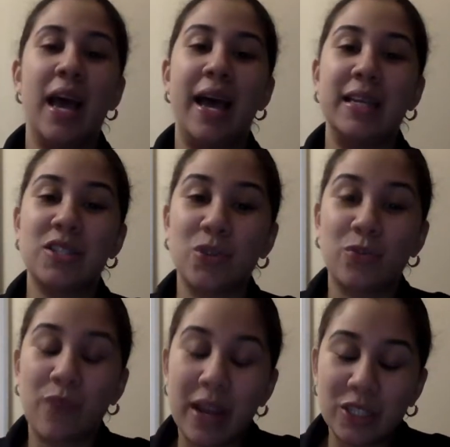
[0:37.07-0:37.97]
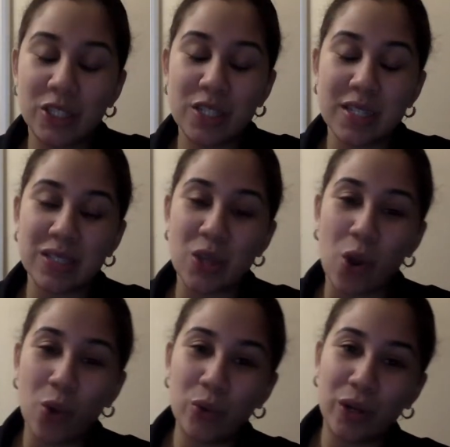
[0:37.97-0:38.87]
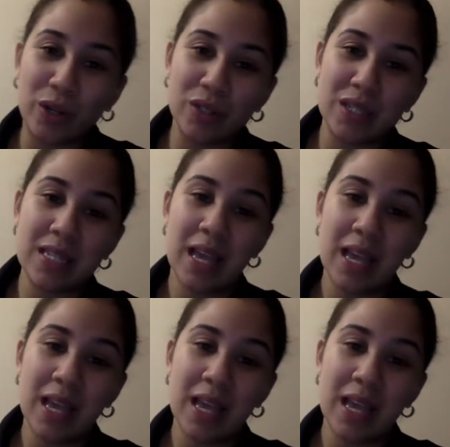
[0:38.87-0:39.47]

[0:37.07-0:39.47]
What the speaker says: as directors, as owners,